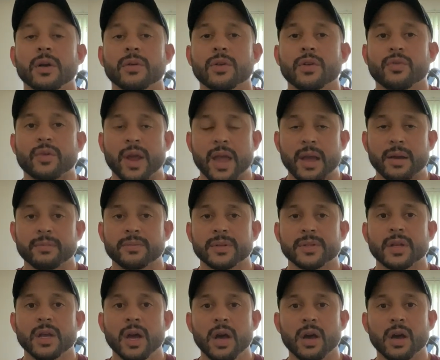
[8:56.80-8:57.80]

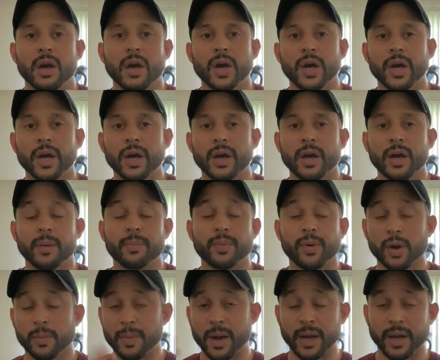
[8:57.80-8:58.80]
grams
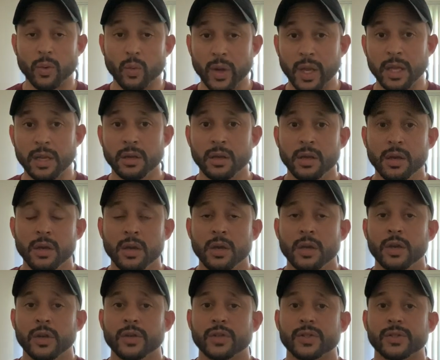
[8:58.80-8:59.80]
per body weight.
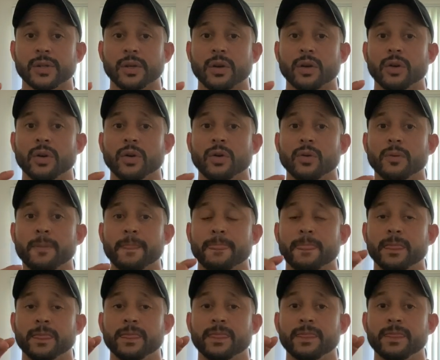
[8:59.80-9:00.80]
So
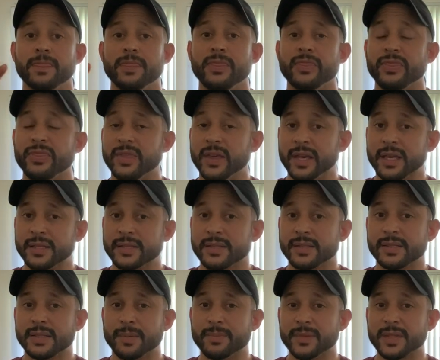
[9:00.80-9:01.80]
this,
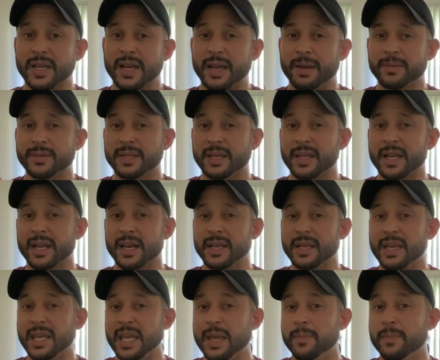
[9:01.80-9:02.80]
sometimes I kind
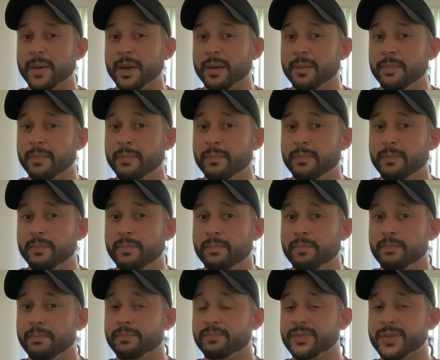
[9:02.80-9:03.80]
of keep it
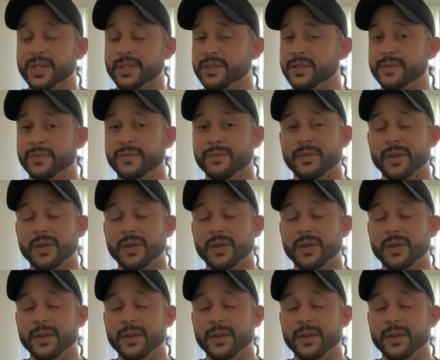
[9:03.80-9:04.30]
just